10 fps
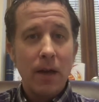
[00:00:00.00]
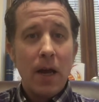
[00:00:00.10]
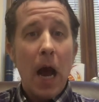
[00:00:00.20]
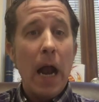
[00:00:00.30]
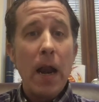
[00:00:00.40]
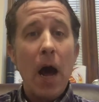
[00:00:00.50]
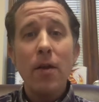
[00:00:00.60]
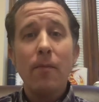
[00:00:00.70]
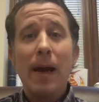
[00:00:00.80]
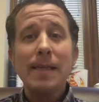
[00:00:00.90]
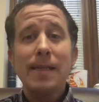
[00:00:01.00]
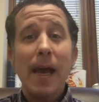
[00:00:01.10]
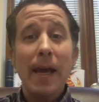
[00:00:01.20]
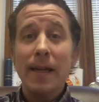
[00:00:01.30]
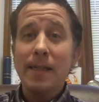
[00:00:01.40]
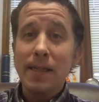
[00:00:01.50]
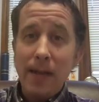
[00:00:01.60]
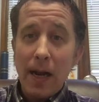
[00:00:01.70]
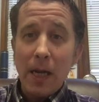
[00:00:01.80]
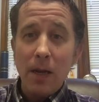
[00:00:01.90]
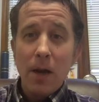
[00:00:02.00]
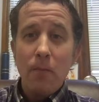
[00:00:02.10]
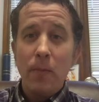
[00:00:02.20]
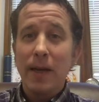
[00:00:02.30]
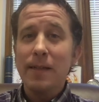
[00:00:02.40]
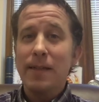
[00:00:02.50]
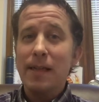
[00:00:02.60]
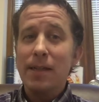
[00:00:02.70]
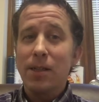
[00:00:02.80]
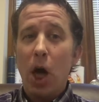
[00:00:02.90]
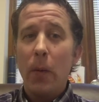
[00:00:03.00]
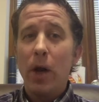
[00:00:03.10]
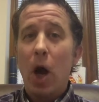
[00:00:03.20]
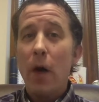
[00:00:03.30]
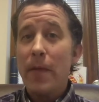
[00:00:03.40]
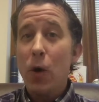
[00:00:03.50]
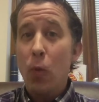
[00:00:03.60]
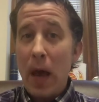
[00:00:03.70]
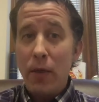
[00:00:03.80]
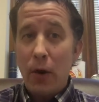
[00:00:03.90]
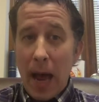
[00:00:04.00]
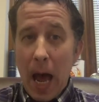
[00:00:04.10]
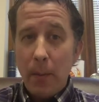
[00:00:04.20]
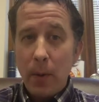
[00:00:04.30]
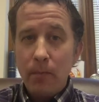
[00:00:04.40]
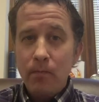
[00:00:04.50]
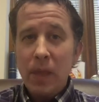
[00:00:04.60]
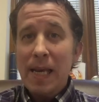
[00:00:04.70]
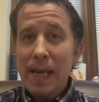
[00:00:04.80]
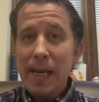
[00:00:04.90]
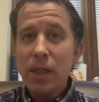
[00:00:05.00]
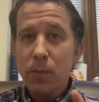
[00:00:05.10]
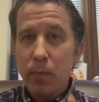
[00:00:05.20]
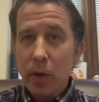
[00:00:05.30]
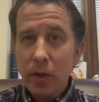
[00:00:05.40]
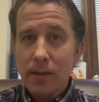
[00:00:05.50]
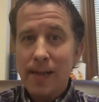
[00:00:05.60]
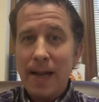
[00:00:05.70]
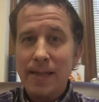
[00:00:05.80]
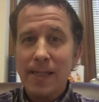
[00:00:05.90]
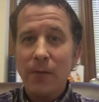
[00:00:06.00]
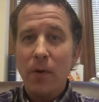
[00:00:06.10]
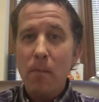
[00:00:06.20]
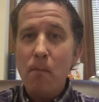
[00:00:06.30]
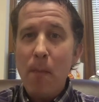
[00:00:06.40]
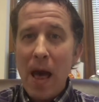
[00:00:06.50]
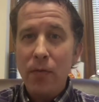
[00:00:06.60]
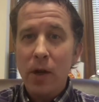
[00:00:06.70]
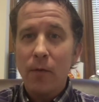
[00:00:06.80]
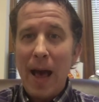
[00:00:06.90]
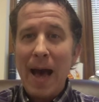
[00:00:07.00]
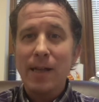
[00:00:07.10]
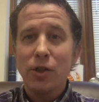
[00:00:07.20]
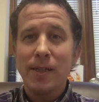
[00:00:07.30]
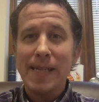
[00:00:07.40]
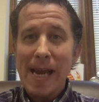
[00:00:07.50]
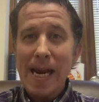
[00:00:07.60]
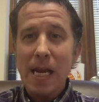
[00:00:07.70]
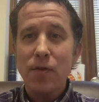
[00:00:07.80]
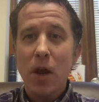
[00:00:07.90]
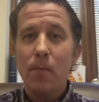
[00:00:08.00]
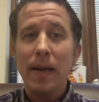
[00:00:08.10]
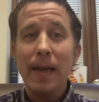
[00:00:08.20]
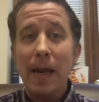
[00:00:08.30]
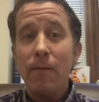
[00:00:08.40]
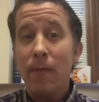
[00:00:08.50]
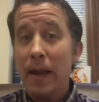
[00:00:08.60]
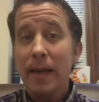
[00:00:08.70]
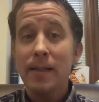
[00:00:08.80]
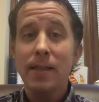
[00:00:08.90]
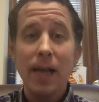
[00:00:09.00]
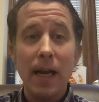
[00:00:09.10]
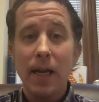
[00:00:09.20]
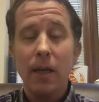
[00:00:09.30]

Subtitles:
Another might say it is sunny because they saw it on their weather app. Each person has a different method of ascertaining their belief that it is sunny.